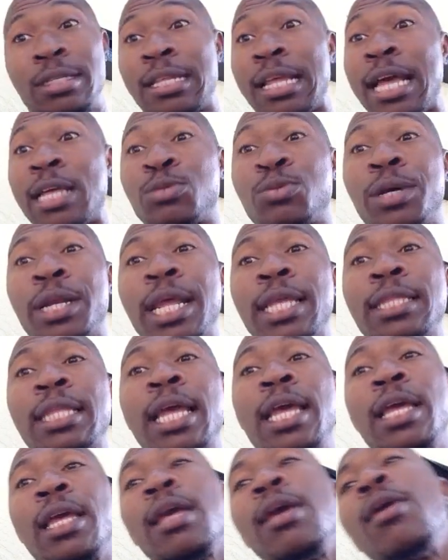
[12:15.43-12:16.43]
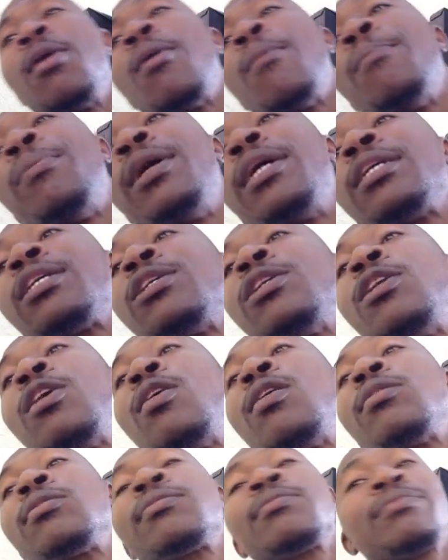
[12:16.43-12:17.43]
that's what they think. But, you
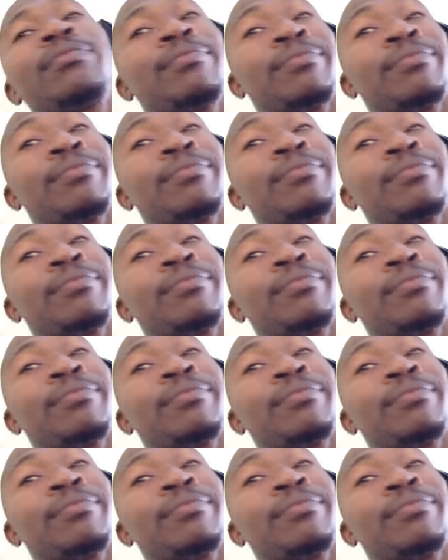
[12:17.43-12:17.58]
know,